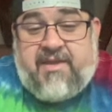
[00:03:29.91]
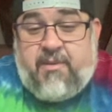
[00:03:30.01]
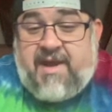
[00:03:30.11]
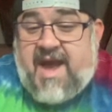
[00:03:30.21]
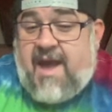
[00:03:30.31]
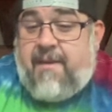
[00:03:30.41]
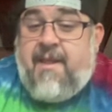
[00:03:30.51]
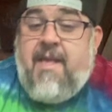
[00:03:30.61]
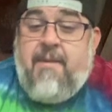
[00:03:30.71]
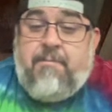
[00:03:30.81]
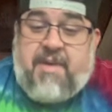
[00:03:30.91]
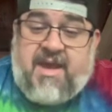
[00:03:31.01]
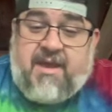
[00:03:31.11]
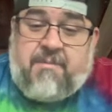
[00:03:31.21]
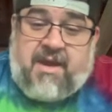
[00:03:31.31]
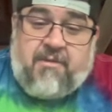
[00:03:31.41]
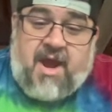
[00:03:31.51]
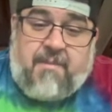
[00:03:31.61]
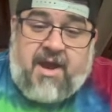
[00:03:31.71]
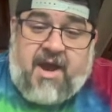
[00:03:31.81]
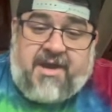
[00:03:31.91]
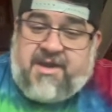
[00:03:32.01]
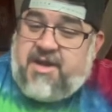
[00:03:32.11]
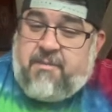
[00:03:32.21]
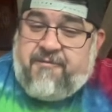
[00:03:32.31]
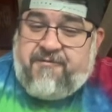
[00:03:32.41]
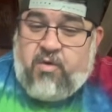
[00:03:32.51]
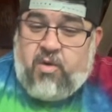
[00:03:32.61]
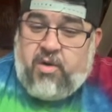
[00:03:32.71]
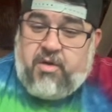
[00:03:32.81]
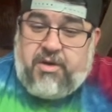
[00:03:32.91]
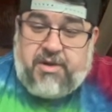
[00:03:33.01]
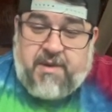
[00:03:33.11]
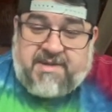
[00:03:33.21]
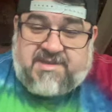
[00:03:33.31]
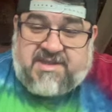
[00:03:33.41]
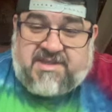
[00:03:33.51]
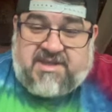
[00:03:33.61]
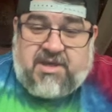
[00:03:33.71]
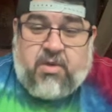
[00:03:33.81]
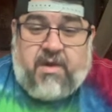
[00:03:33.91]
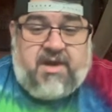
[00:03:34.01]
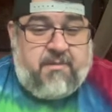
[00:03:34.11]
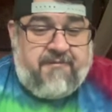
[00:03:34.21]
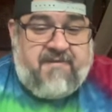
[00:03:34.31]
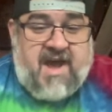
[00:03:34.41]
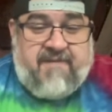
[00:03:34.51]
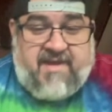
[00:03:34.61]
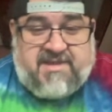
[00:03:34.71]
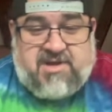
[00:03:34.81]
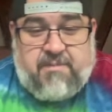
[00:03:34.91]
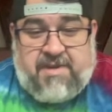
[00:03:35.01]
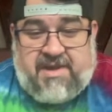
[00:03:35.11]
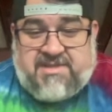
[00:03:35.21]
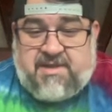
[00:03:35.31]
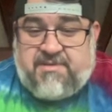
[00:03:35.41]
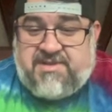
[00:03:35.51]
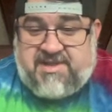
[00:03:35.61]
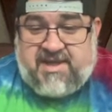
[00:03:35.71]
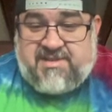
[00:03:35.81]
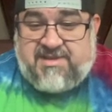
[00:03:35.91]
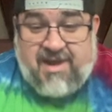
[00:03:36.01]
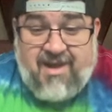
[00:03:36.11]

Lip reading: Then we got BNB right behind it, number 4, USDC coin number 5, XRP's number 6,